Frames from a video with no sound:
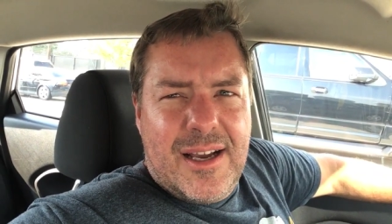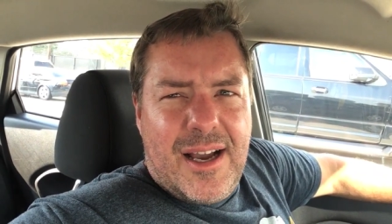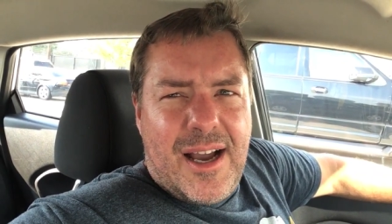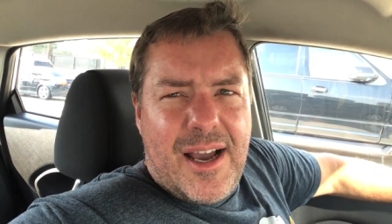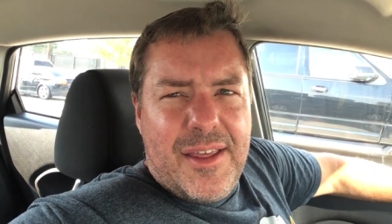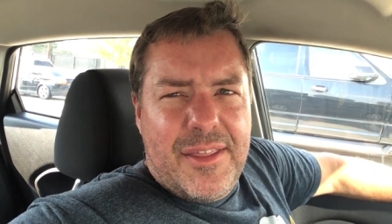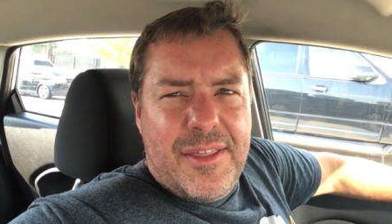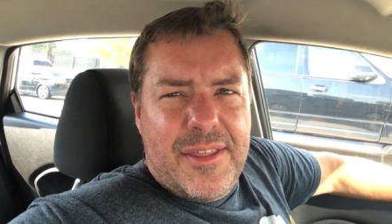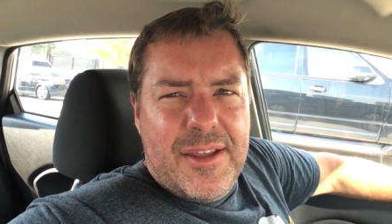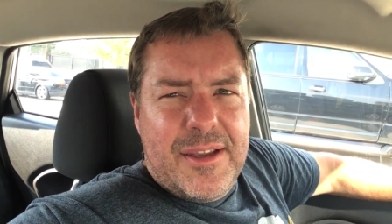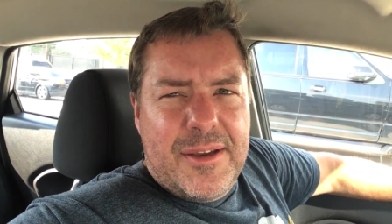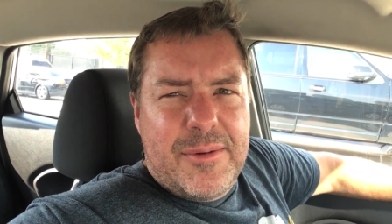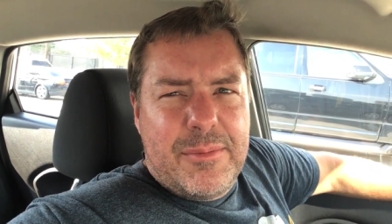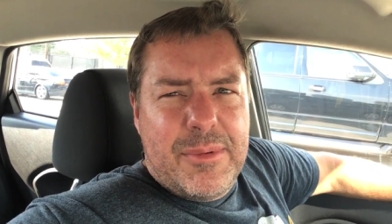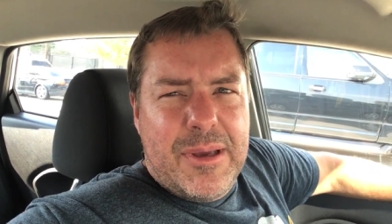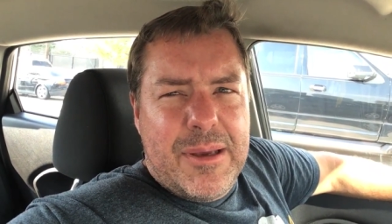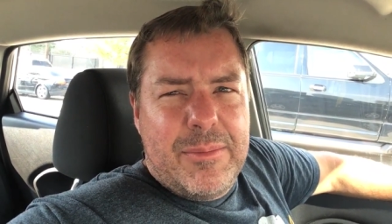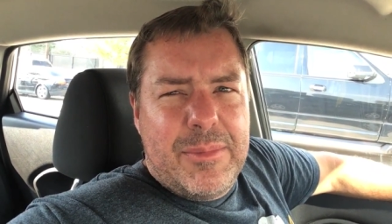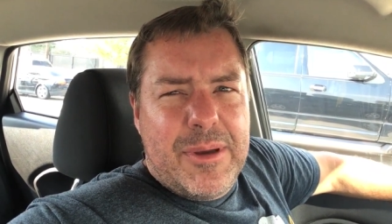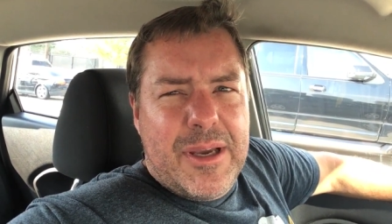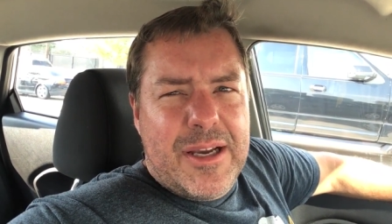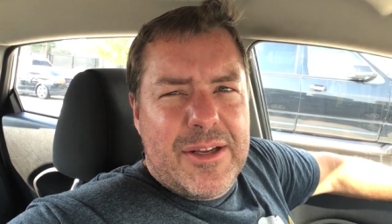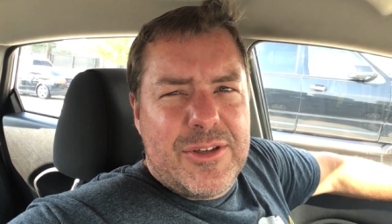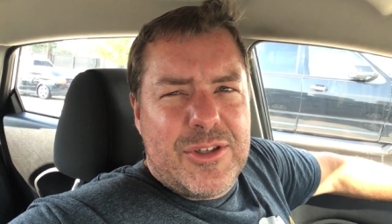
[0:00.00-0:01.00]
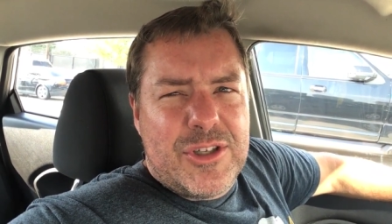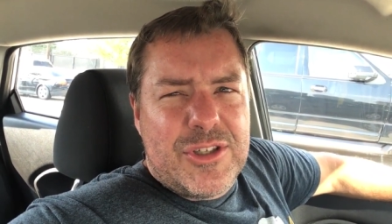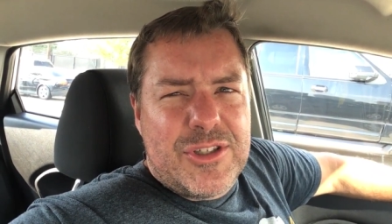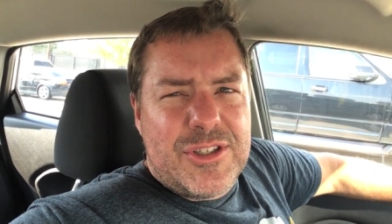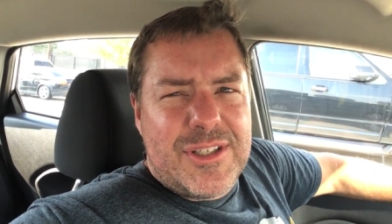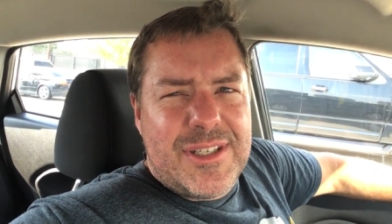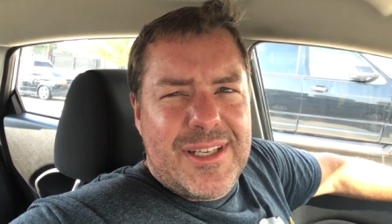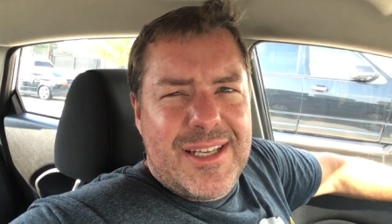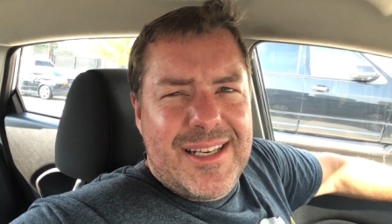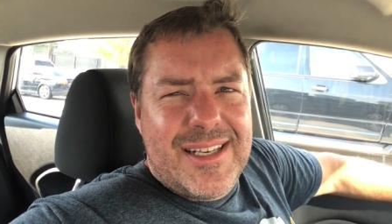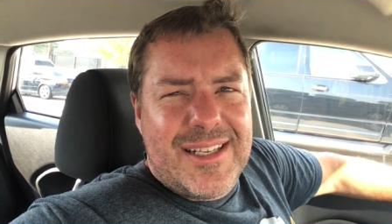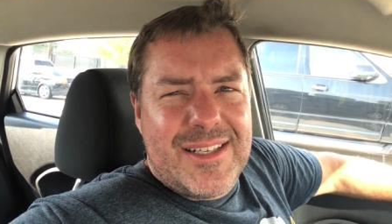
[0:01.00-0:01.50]
I think maybe I
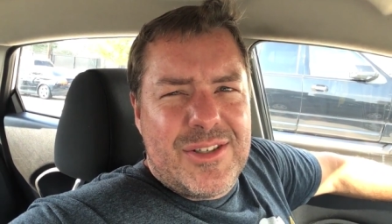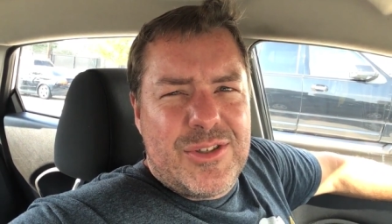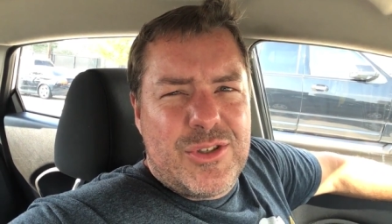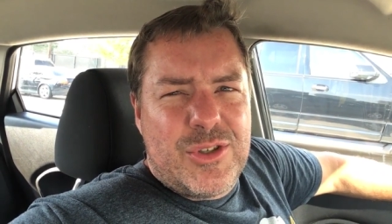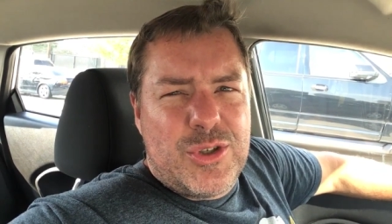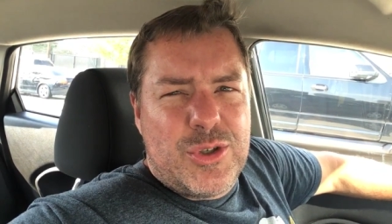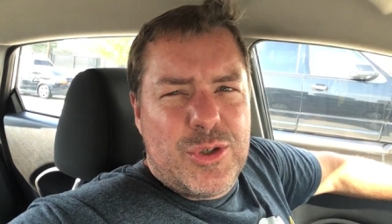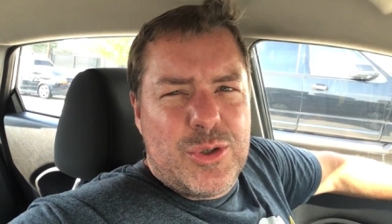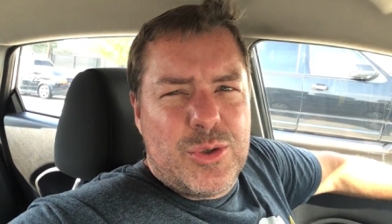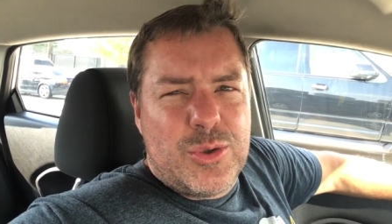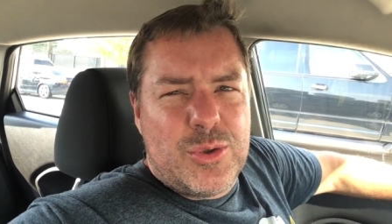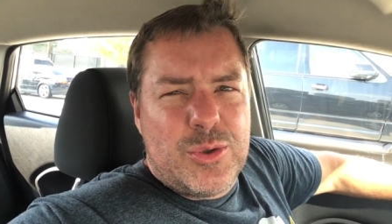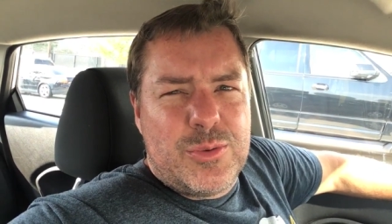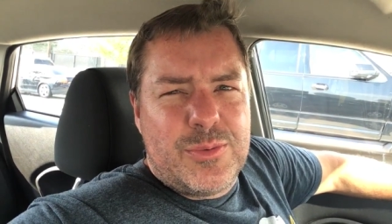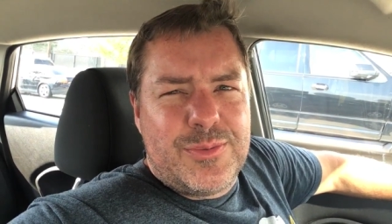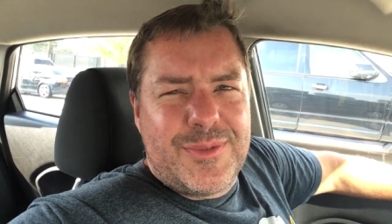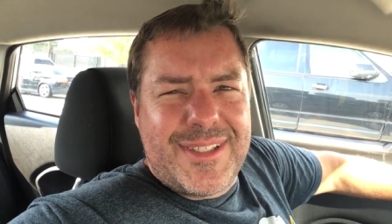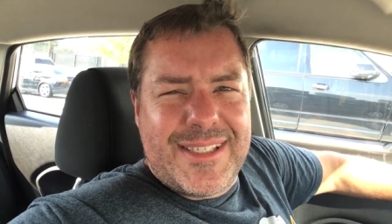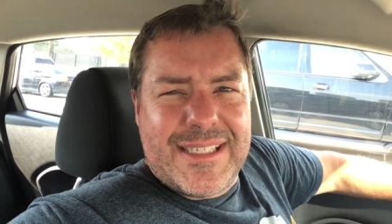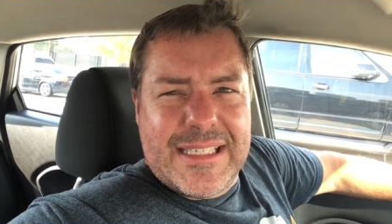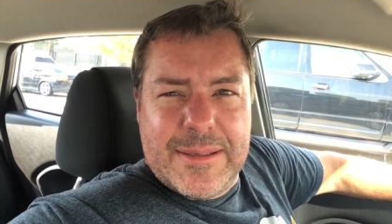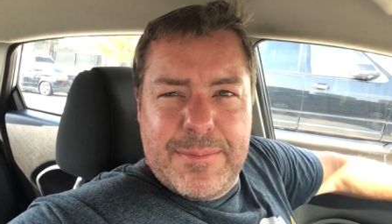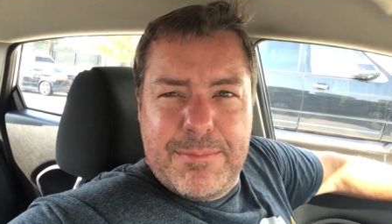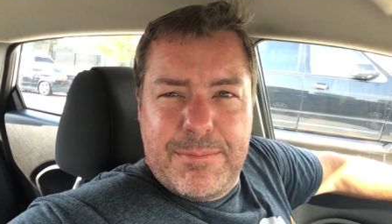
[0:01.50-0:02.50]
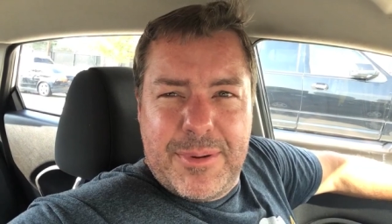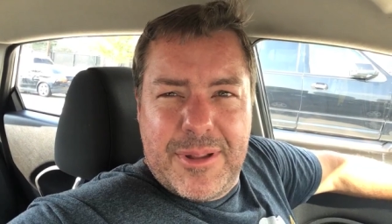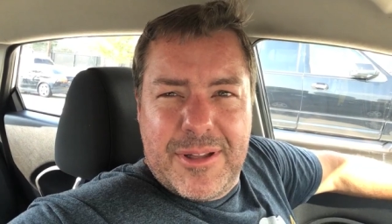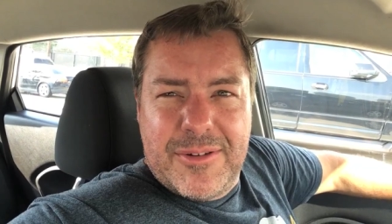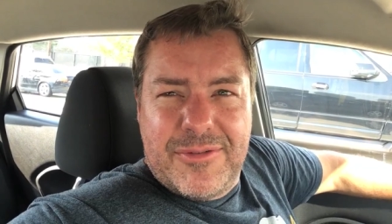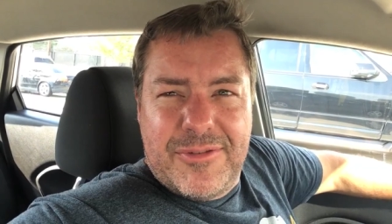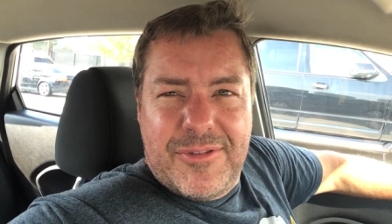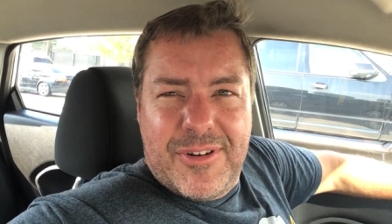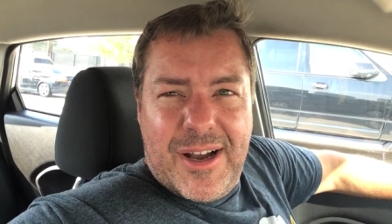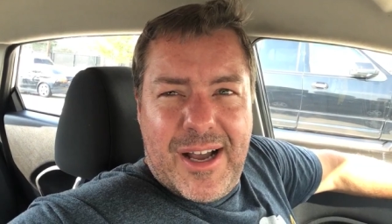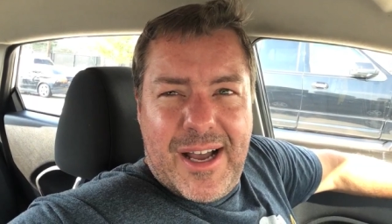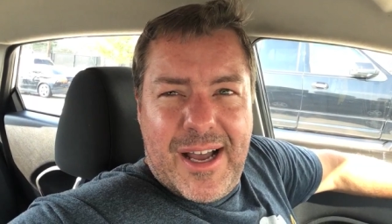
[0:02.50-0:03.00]
just needed to
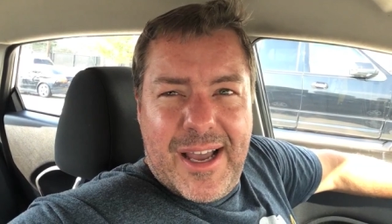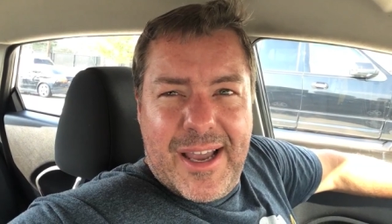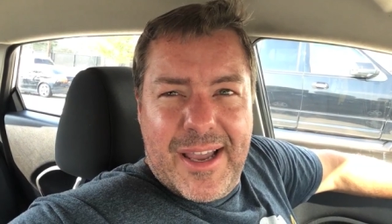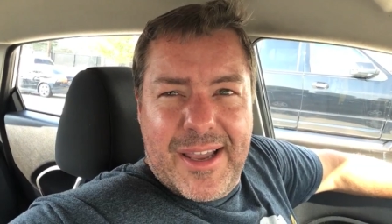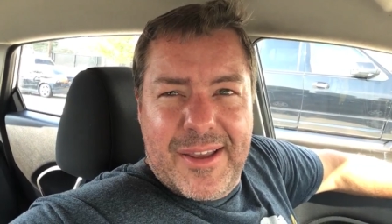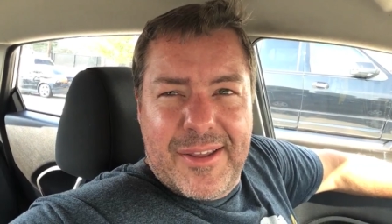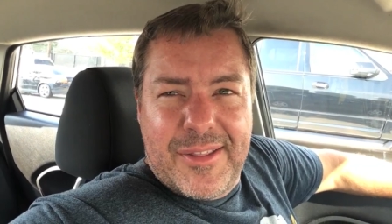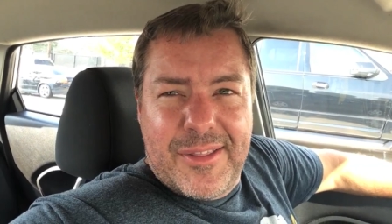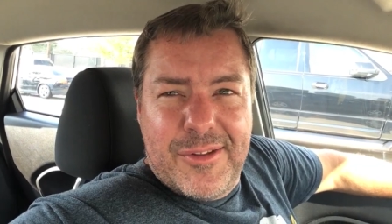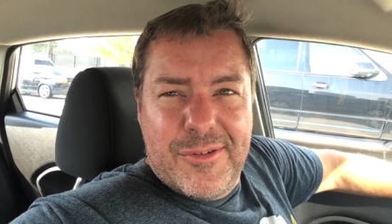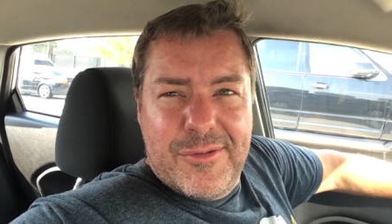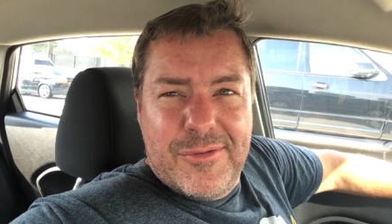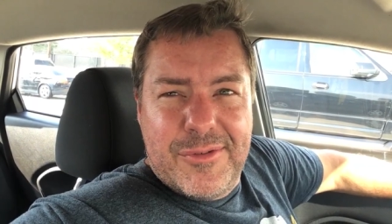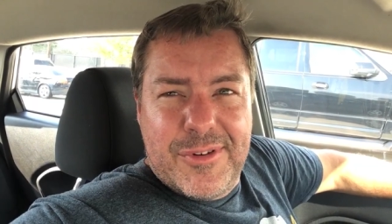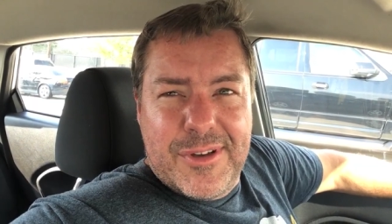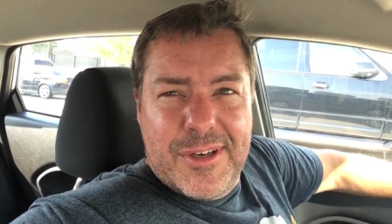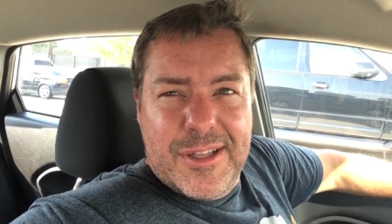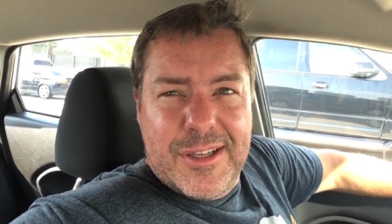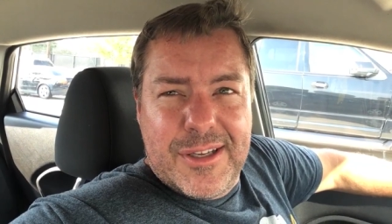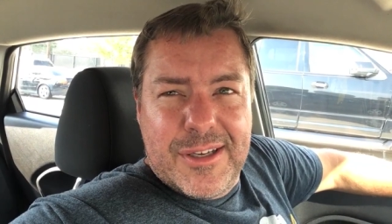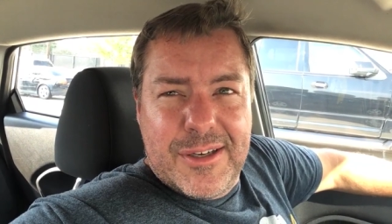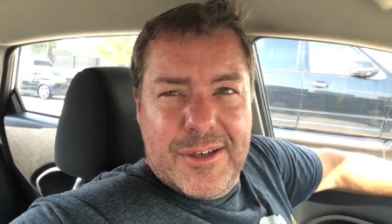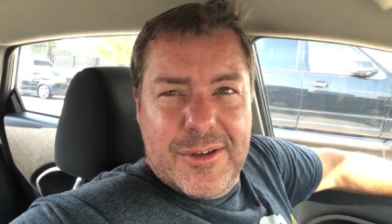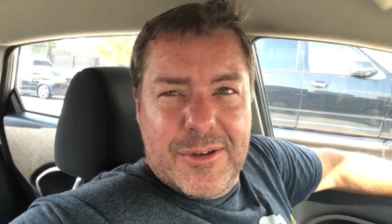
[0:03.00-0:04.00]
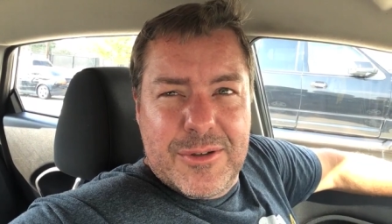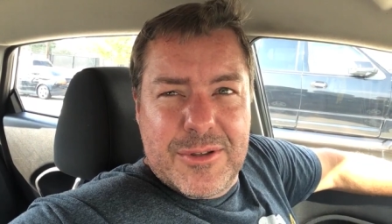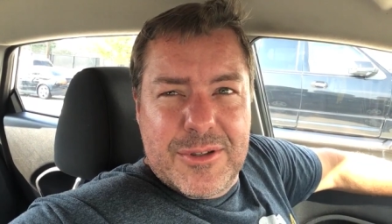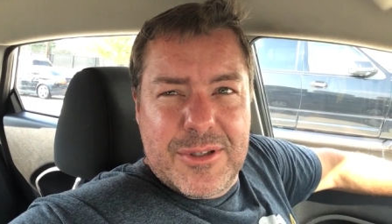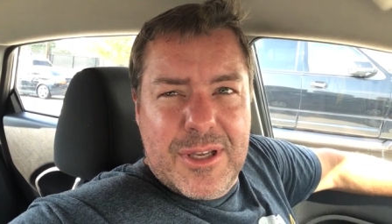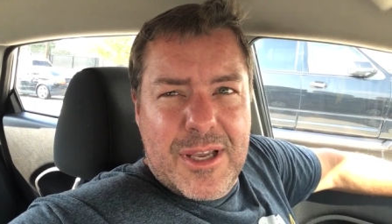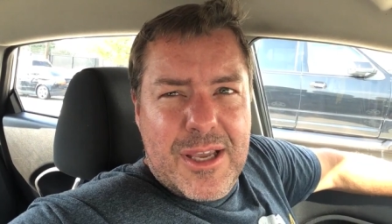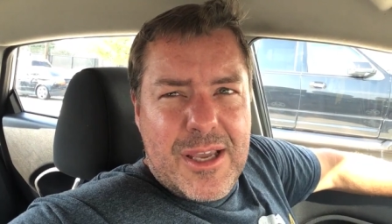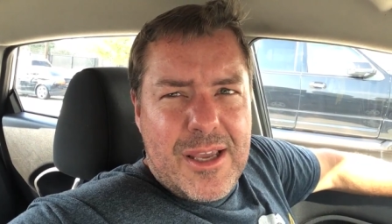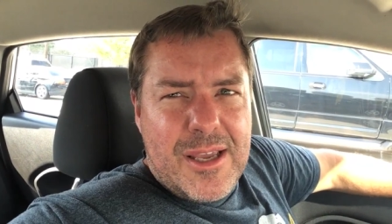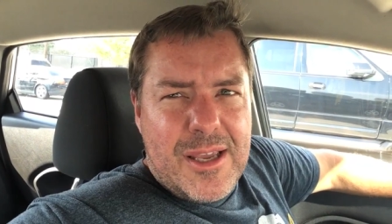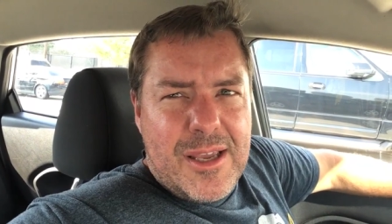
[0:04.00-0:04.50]
simplify the videos,